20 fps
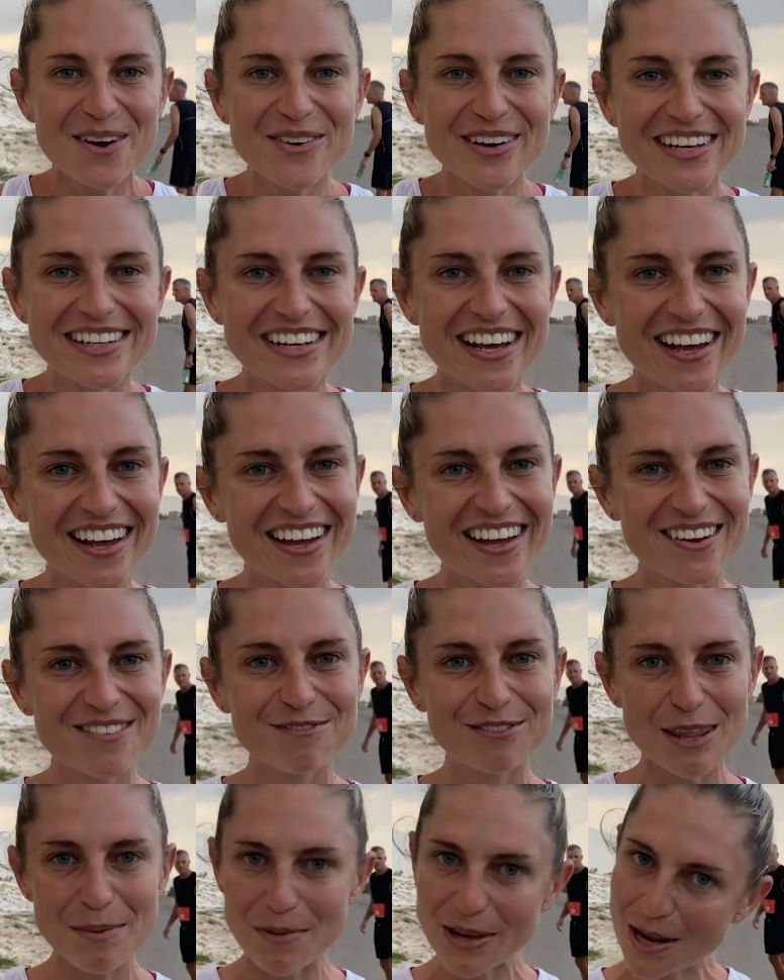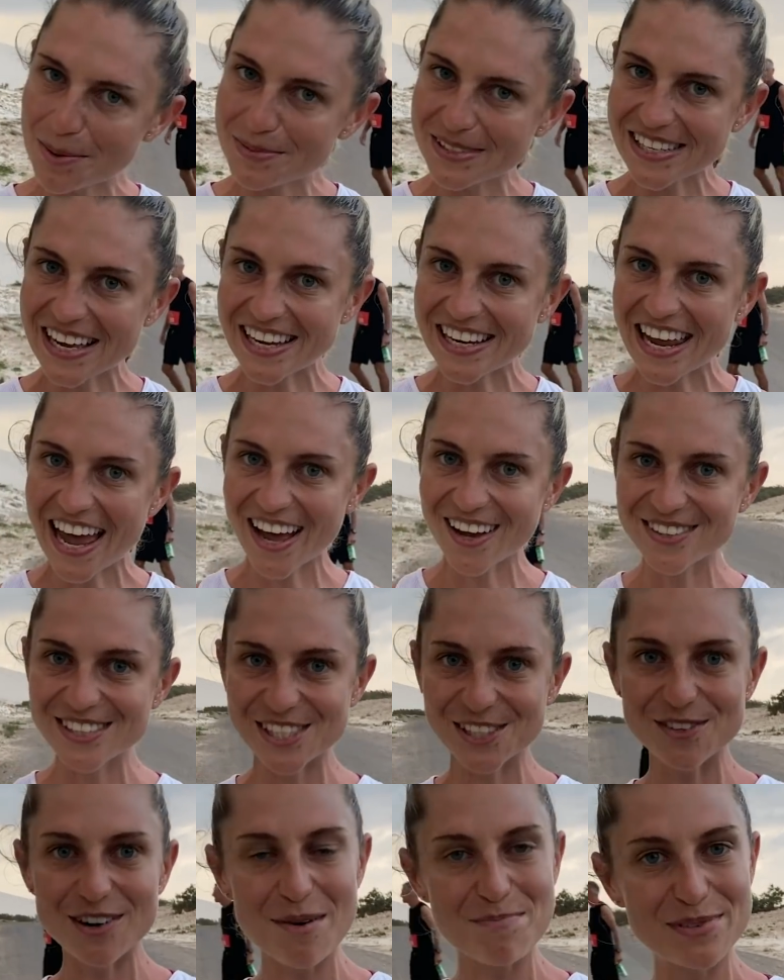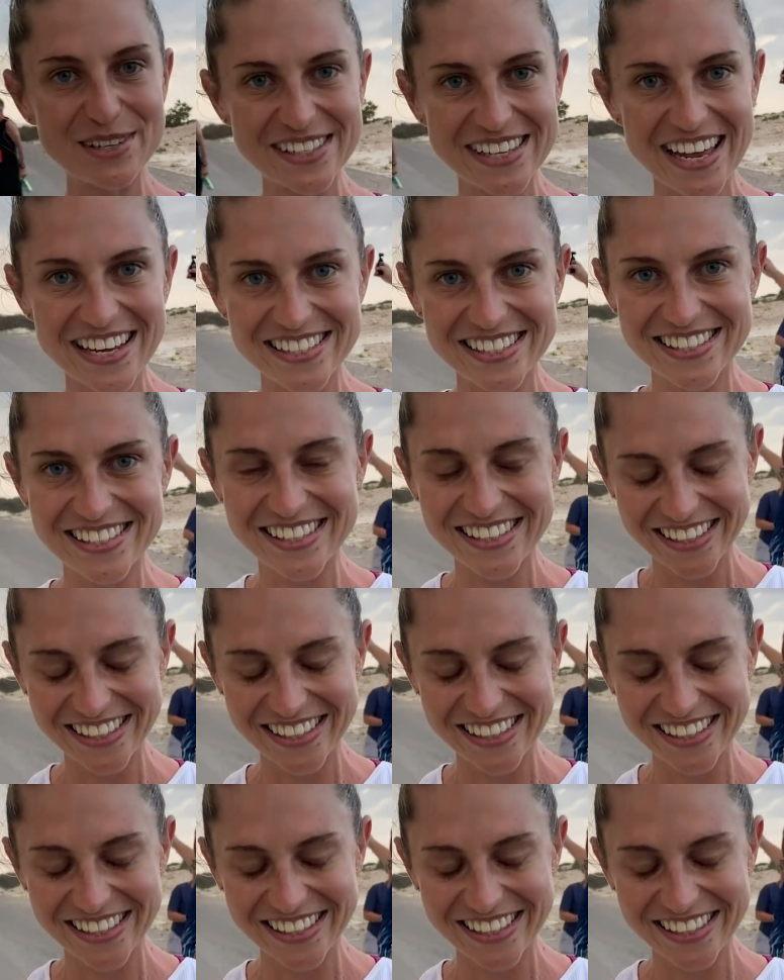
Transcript: ribbons. Flip it upside down to represent.